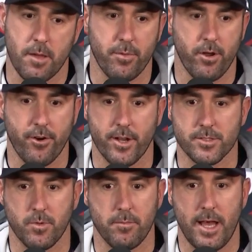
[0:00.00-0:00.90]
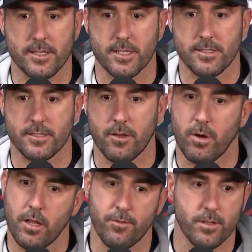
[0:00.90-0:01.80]
put all your eggs in one basket and say,
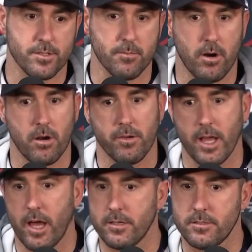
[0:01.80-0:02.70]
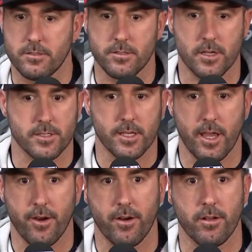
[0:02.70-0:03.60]
well, if we lose tomorrow, we got Justin and
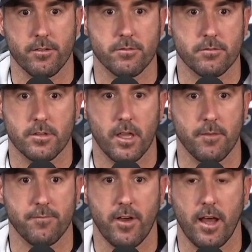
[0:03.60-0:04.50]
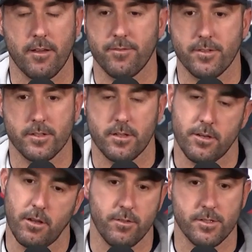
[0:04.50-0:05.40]
Garrett on game five.
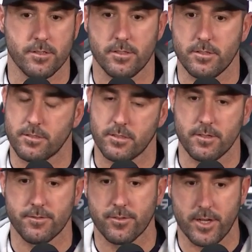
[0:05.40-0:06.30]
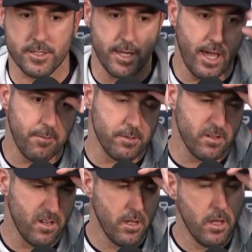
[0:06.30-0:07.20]
This is a crazy game.
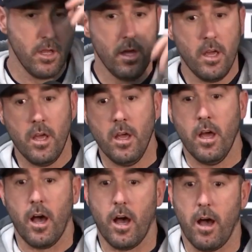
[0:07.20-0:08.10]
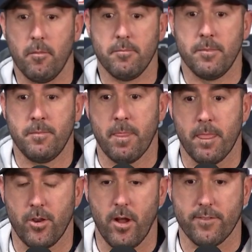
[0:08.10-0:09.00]
After
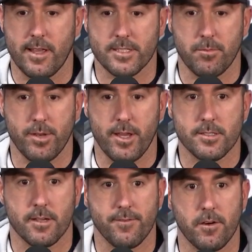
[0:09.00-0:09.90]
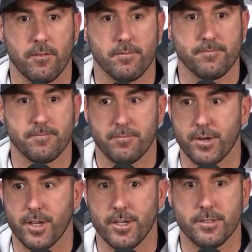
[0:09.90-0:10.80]
the last couple of days, I felt
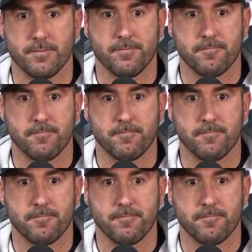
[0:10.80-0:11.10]
pretty good.